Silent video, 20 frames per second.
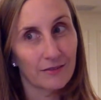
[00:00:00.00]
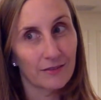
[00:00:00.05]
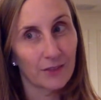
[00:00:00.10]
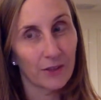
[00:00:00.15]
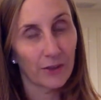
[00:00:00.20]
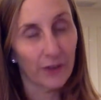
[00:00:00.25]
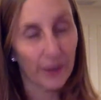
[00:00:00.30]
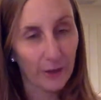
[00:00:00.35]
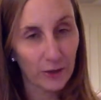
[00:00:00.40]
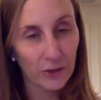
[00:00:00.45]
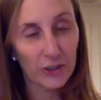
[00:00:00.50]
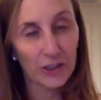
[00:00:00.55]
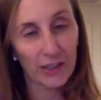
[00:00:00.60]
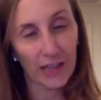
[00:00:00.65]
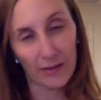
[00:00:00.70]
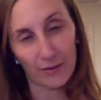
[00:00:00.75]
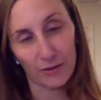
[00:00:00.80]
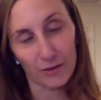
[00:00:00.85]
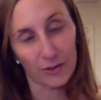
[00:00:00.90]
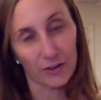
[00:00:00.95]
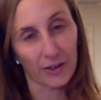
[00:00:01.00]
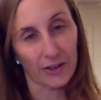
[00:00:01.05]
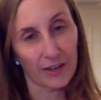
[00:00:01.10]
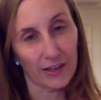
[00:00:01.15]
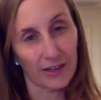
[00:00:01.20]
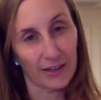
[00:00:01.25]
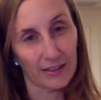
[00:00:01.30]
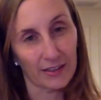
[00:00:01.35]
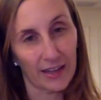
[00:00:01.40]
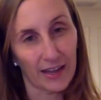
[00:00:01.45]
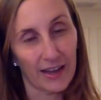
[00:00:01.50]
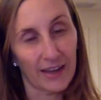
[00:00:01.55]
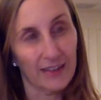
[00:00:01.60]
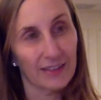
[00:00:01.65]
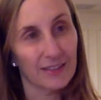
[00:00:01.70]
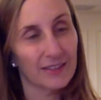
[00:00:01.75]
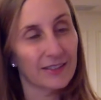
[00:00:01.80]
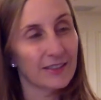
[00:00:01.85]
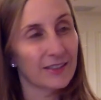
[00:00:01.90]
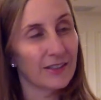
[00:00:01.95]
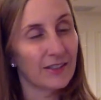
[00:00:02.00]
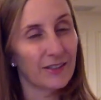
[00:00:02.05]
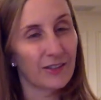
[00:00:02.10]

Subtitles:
Your energy levels are going to get less.